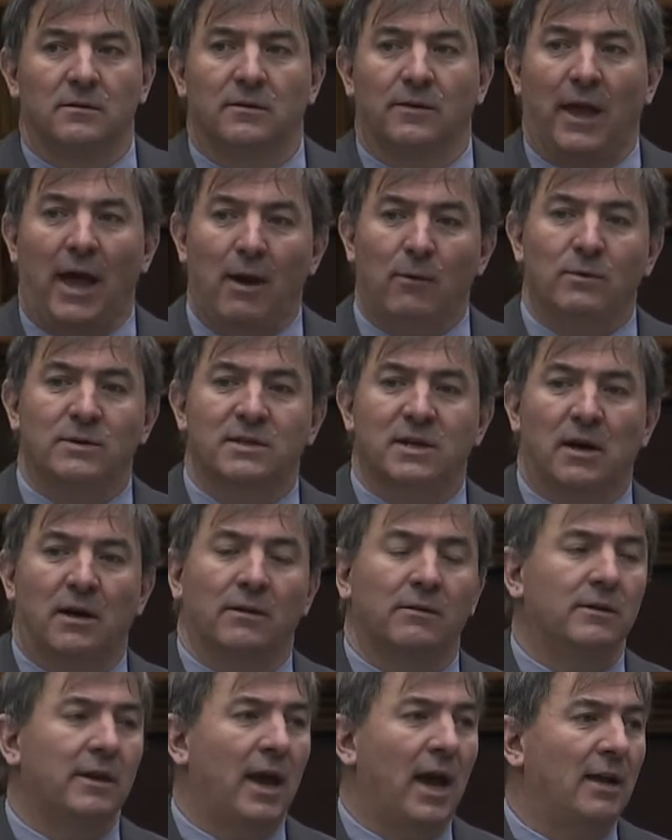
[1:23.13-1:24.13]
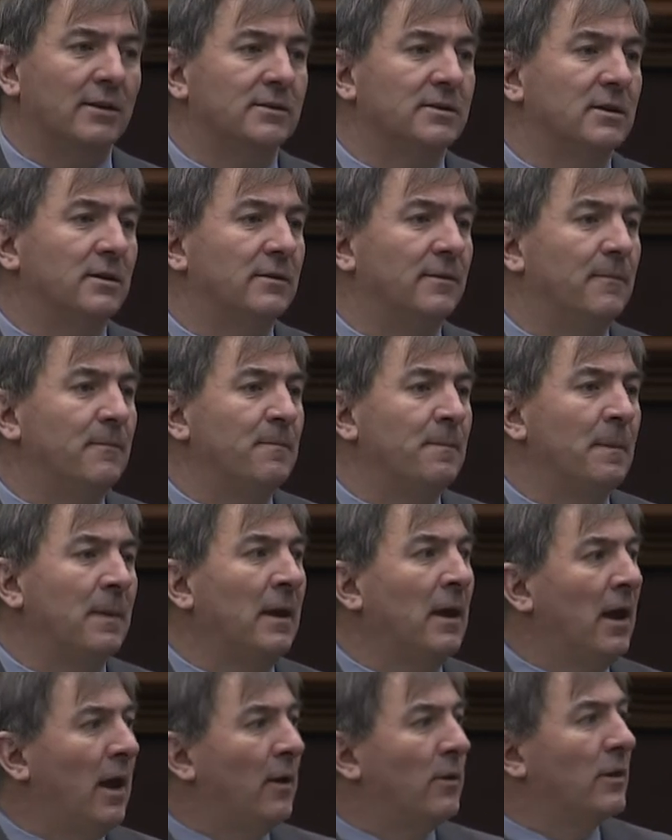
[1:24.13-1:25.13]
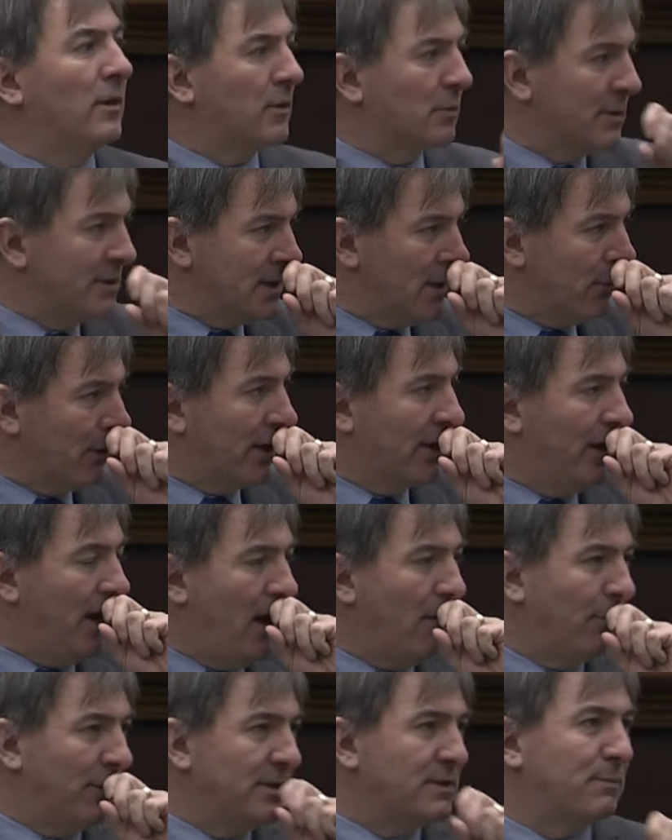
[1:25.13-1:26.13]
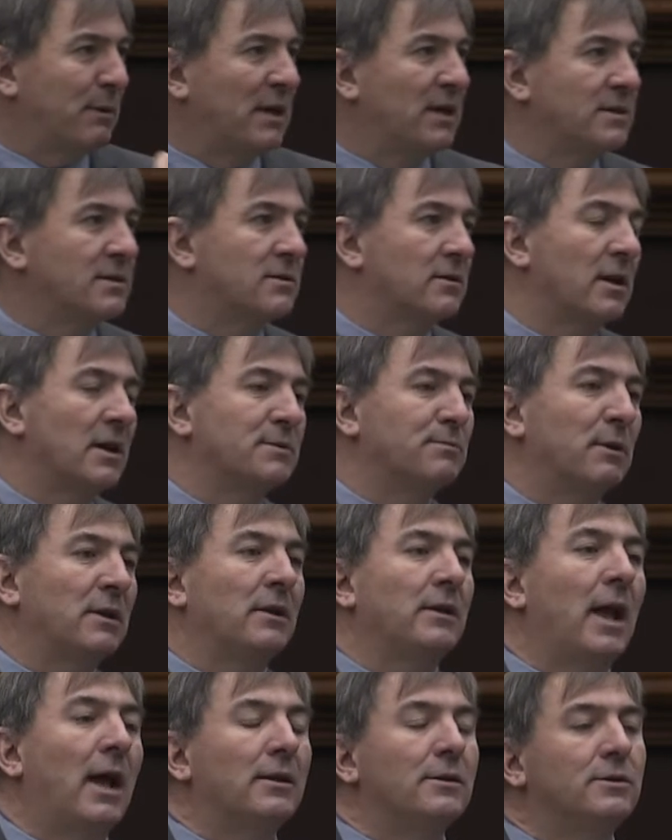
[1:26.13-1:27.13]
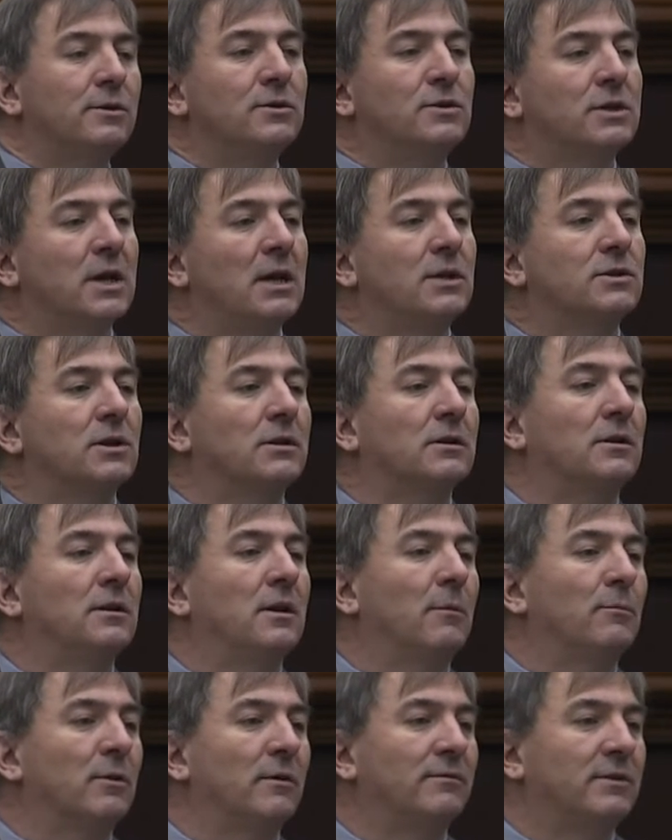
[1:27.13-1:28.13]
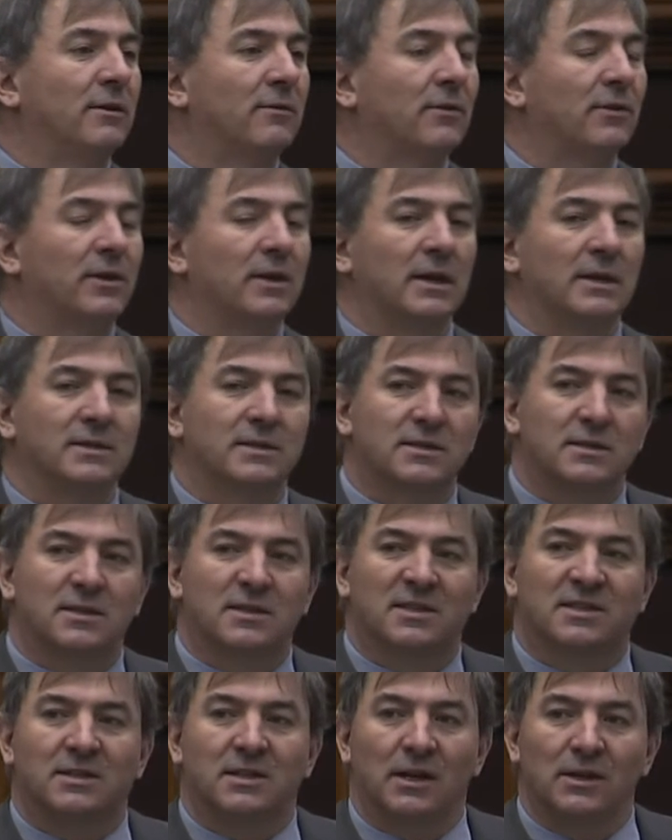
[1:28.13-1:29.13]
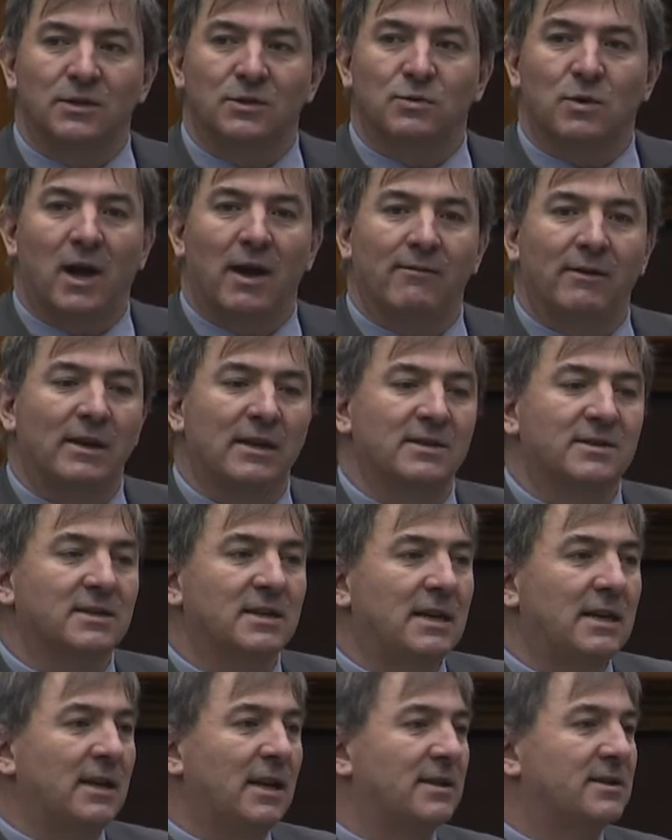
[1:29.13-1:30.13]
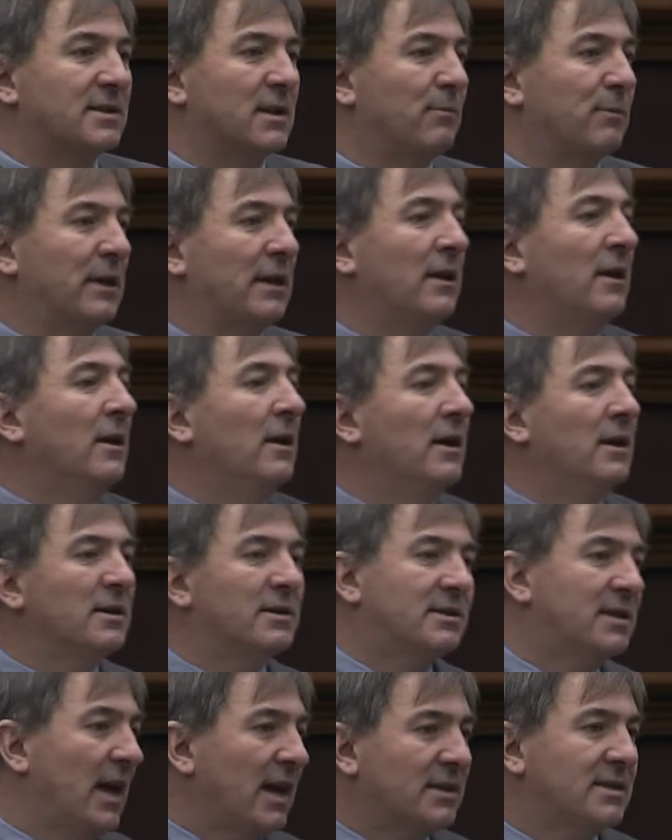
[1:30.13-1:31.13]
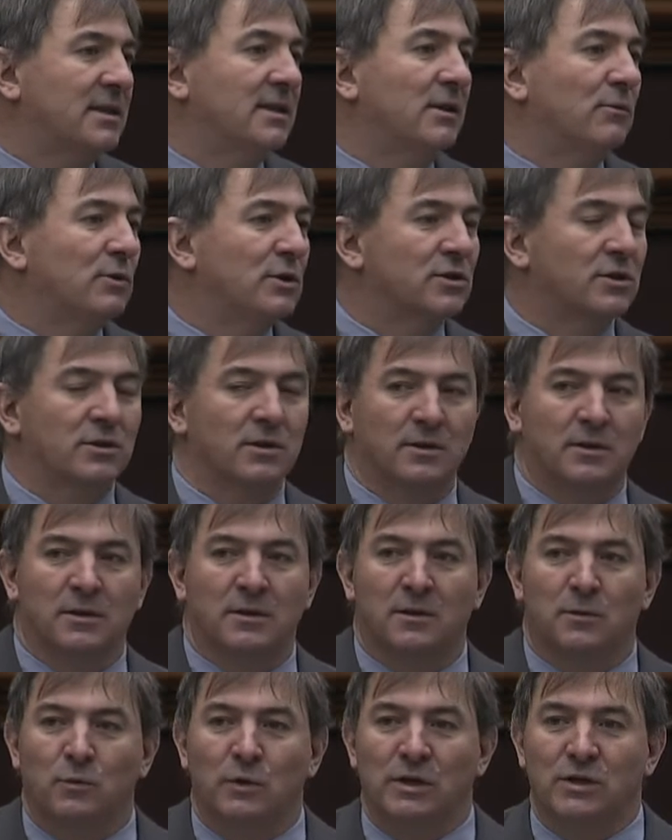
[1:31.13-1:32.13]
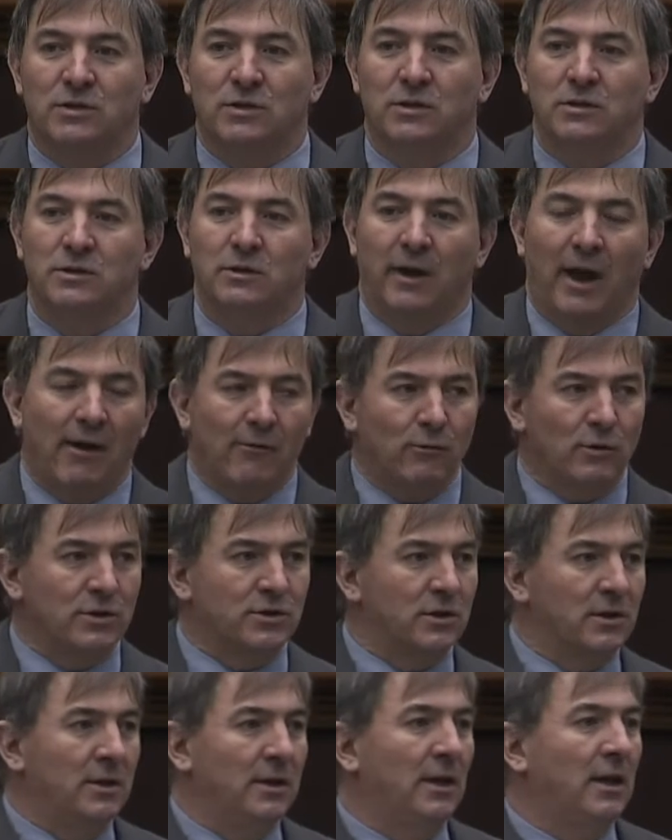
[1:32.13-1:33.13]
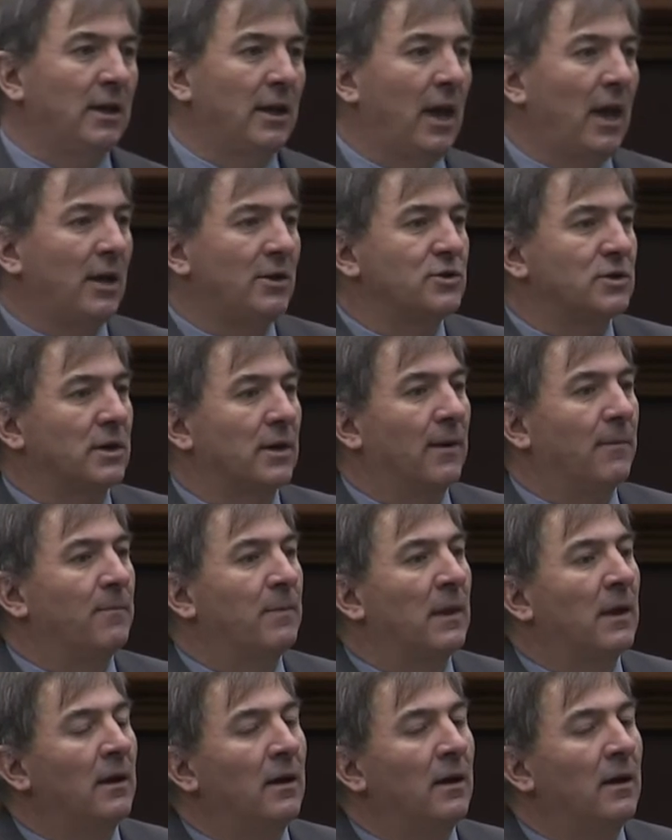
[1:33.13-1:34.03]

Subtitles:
That was kind of the attitude. And the reason I bring it up is because there has been an attitude change on a number of different things. Stunt driving is seen as something sexy that we should do. Everyone should engage in it.